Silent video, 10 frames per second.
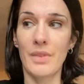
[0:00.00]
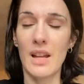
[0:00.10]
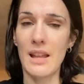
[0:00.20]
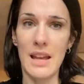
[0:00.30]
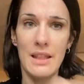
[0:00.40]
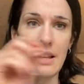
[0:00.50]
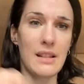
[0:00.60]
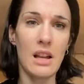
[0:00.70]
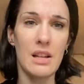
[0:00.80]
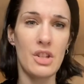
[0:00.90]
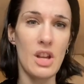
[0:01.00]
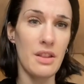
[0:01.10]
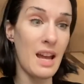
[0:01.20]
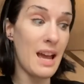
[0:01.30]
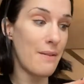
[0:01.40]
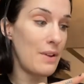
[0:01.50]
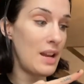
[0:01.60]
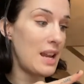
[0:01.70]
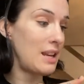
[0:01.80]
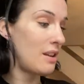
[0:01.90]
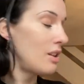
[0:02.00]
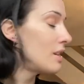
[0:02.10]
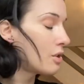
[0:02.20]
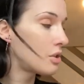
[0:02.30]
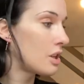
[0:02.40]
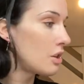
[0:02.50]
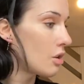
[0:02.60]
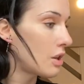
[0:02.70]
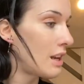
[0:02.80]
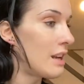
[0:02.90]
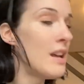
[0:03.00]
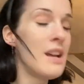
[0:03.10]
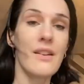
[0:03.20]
in this last year than I have in any other, it's not turned on, darling,